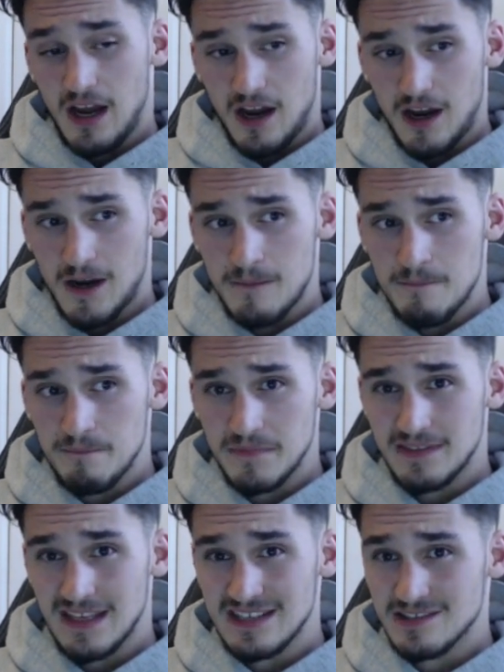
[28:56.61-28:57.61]

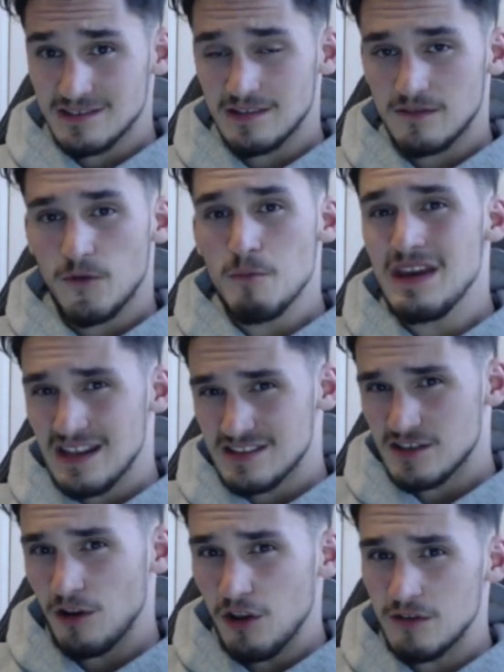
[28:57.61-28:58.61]
For me,
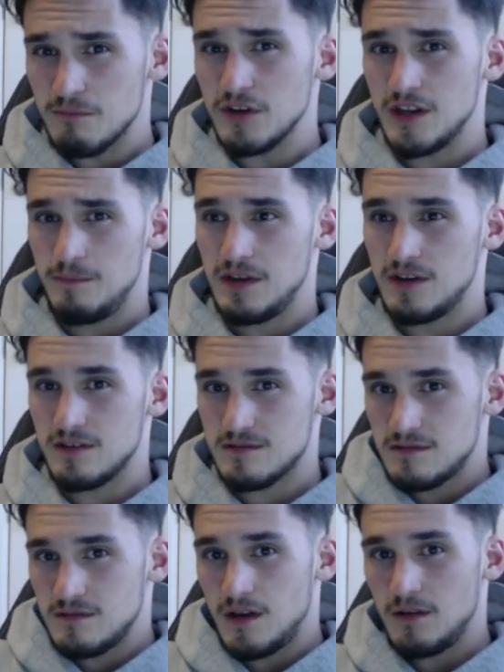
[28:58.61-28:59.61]
that's a lot of money,
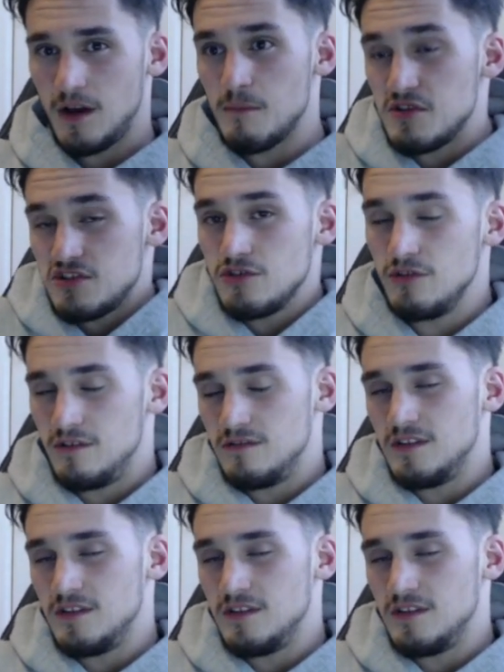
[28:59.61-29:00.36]
because I'm a student,